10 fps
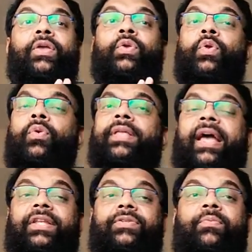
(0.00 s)
You know
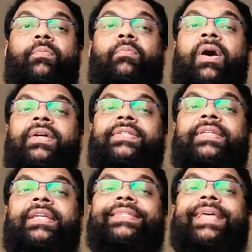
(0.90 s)
that
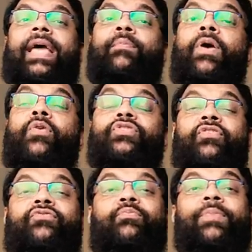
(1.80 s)
mass is the amount
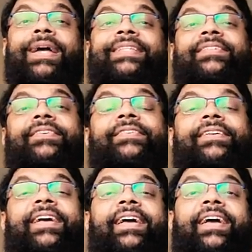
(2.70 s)
of
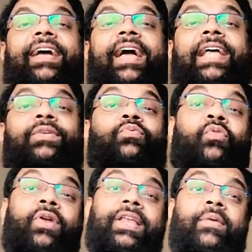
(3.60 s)
matter and the
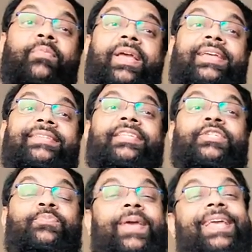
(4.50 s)
volume is
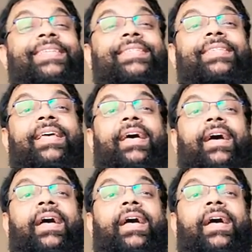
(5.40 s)
the space